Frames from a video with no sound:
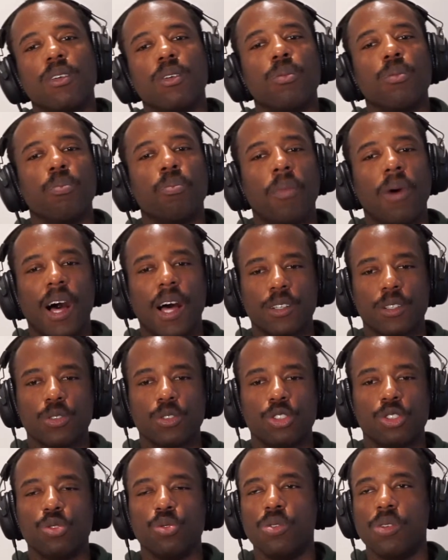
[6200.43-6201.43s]
Models
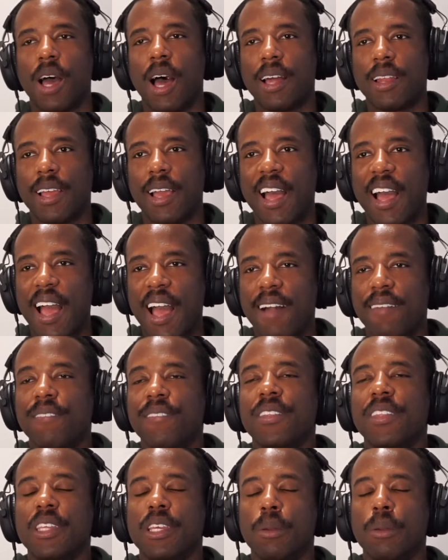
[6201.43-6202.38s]
do not have the